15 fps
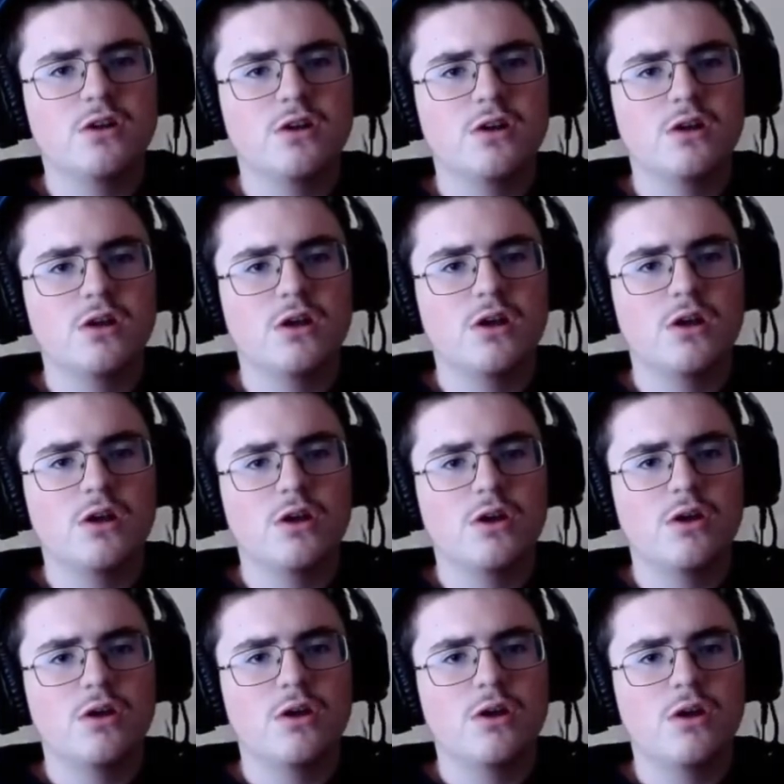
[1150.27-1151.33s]

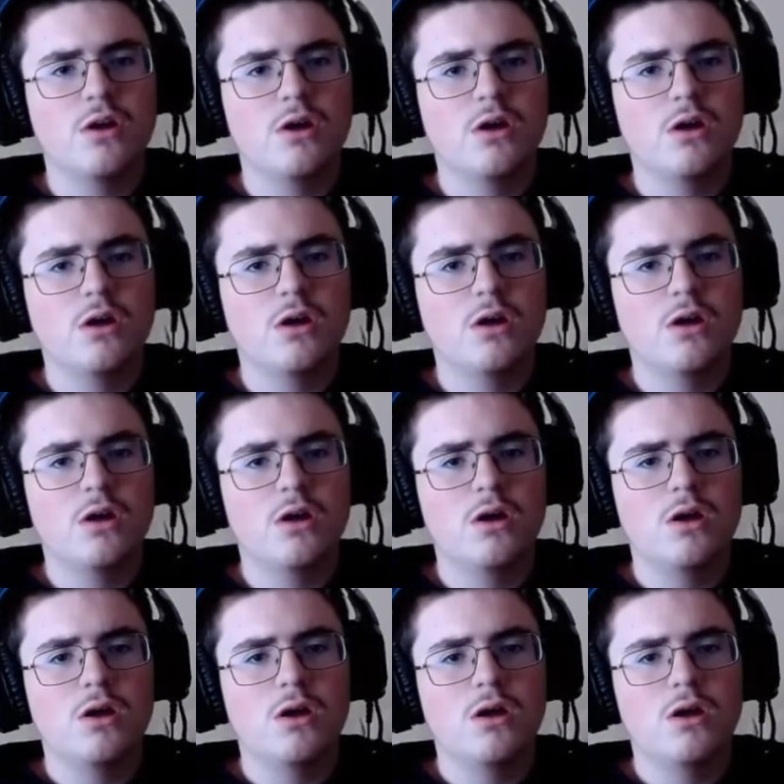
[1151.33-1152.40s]

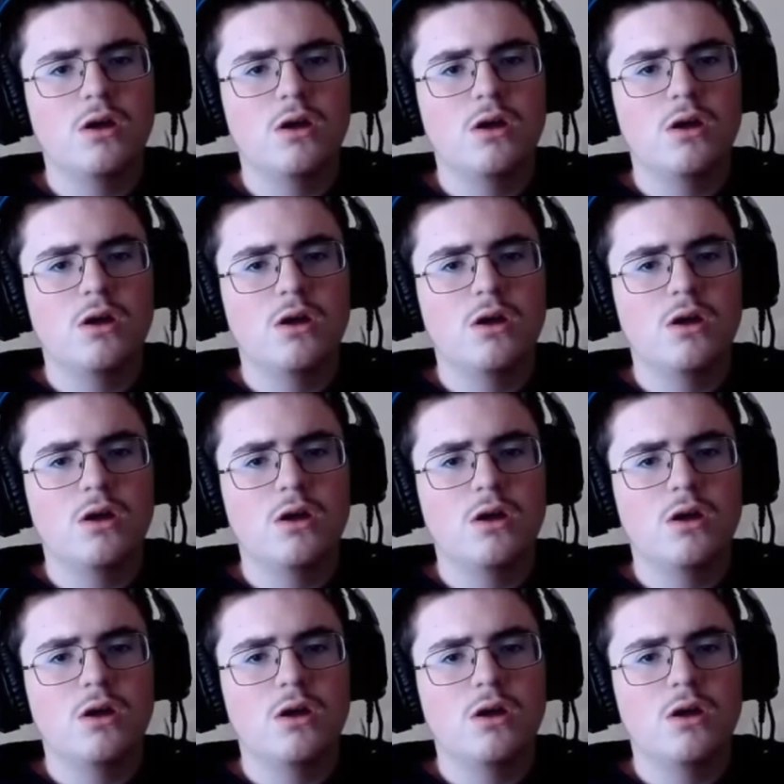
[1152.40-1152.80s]
Nothing is said.